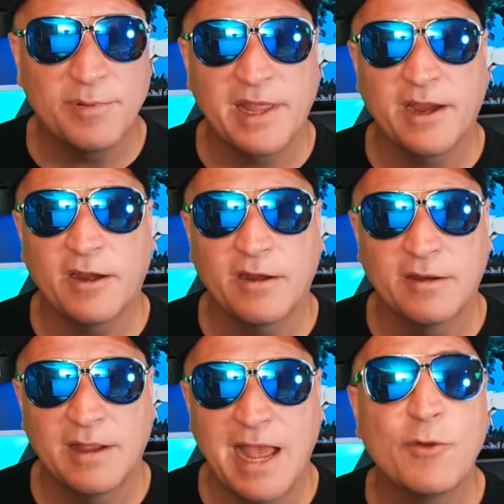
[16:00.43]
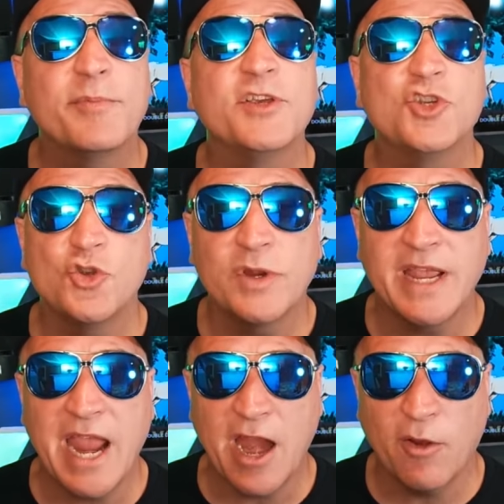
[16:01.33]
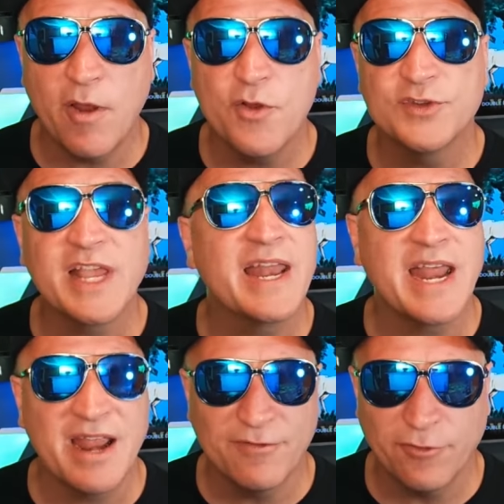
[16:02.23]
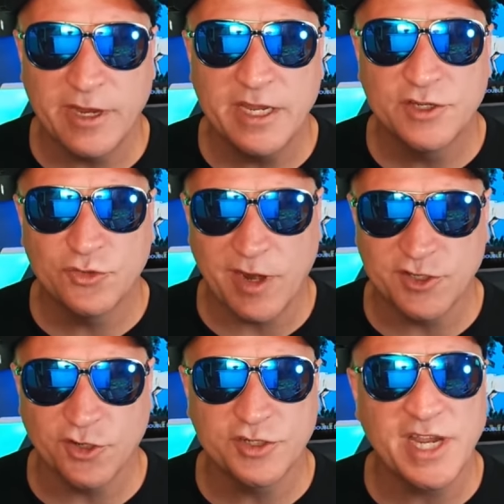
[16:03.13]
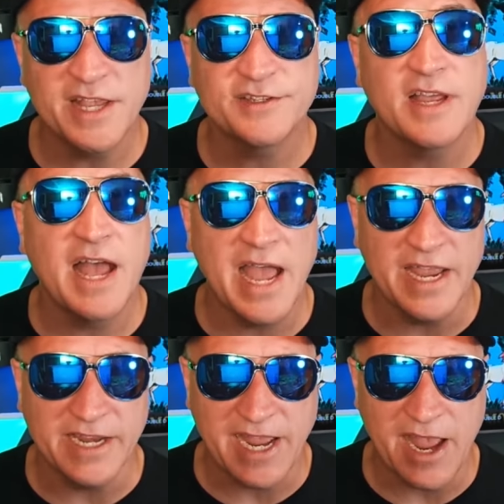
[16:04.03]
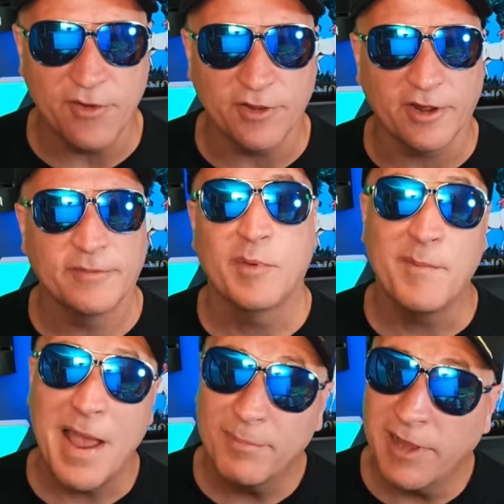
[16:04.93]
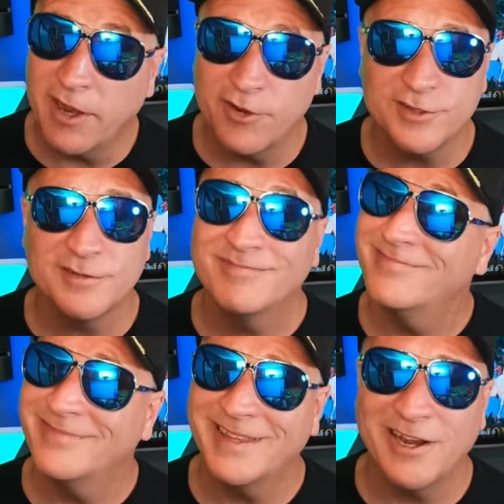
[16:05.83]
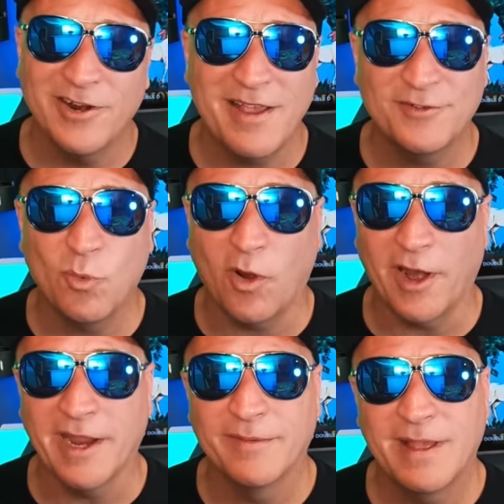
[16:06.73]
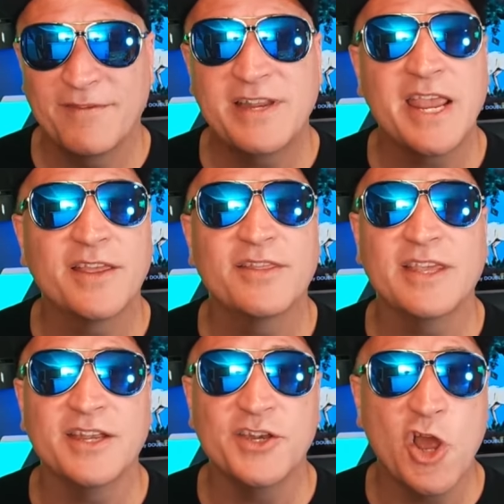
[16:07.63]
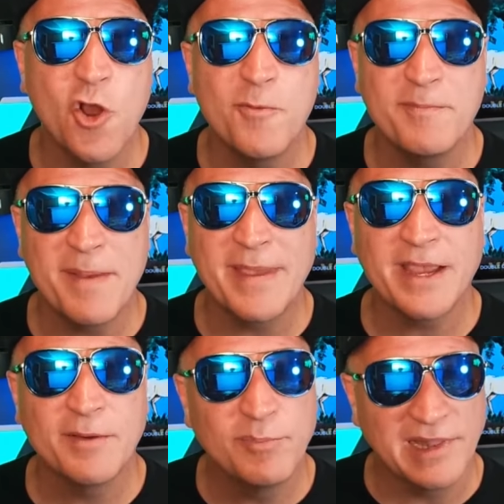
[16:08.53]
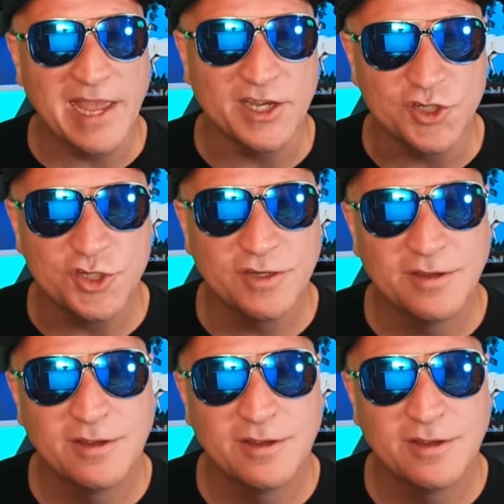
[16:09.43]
player, I would be shooting arrows at every treasure chest I encounter. But my players, they don't have to worry. I've taken the no mimic pledge.